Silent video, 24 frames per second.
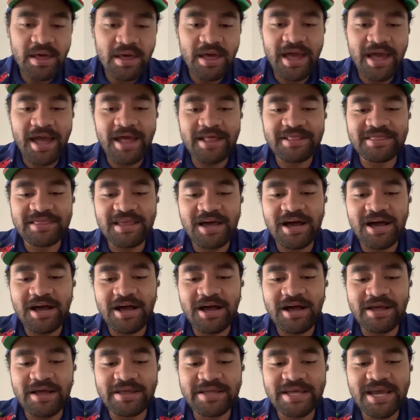And,
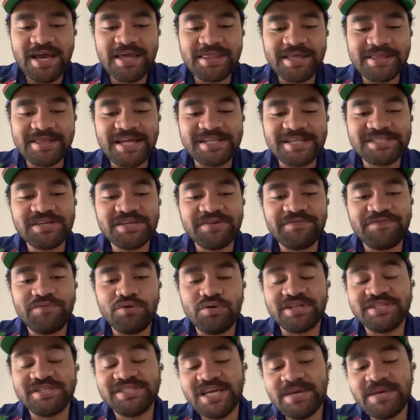that's it
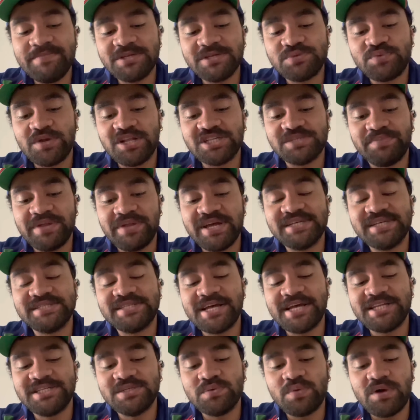for the team as well as player
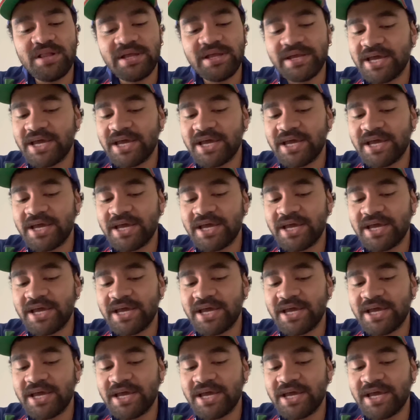stats as well.